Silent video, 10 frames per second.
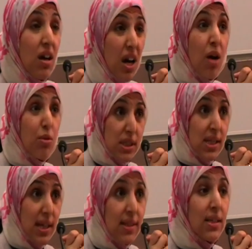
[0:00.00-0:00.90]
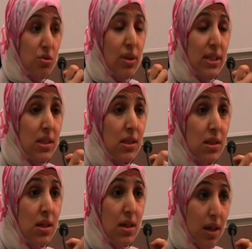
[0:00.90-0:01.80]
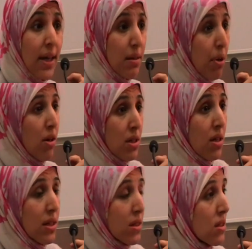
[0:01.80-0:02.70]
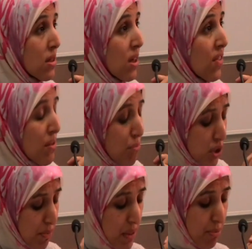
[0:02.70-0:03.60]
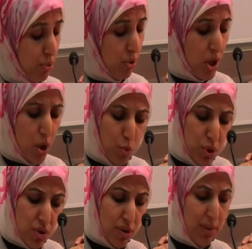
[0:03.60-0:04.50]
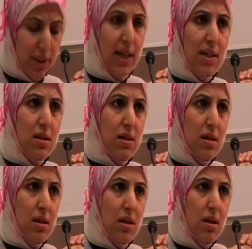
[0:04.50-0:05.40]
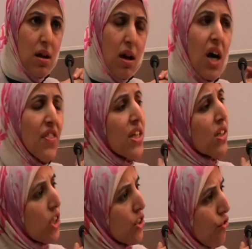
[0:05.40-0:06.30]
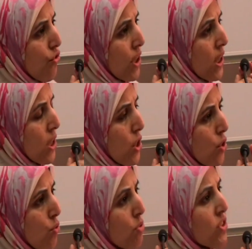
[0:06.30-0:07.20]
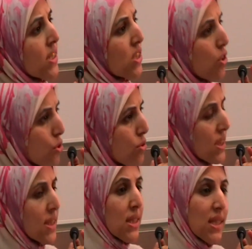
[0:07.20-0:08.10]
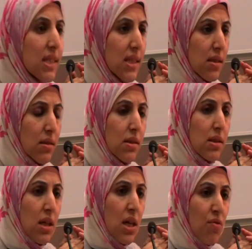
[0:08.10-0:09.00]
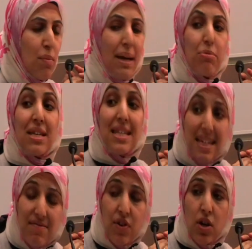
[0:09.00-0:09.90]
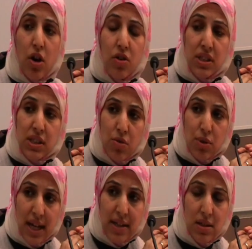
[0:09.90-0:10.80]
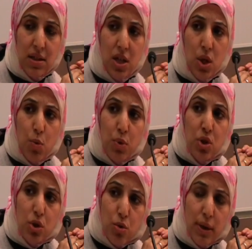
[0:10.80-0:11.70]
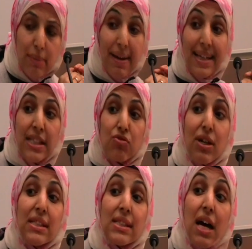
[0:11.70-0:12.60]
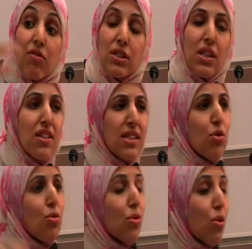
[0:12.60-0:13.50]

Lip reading: I would say that's racist and apartheid, and I think most people would agree with that. I think a country which excludes its citizens from being able to live on its own land, when you're talking about Israel itself, it's like saying, oh